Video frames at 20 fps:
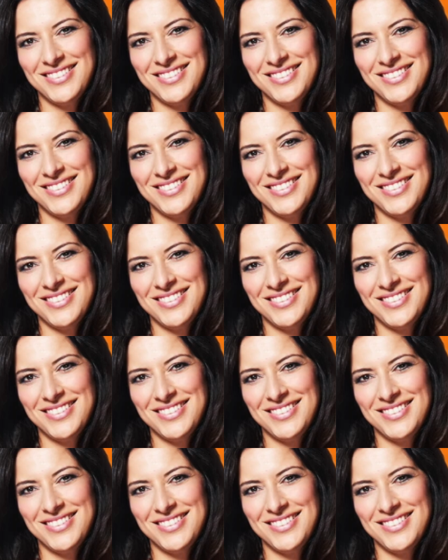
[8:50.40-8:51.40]

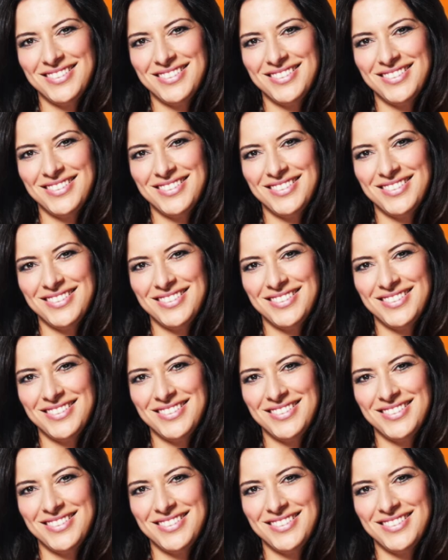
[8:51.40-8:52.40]

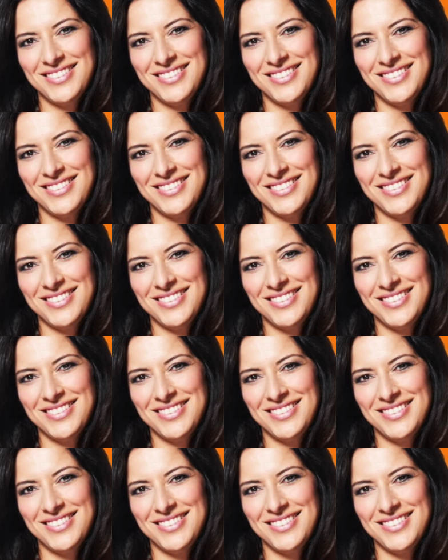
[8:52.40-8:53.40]
The face doesn't move, so there is nothing to read.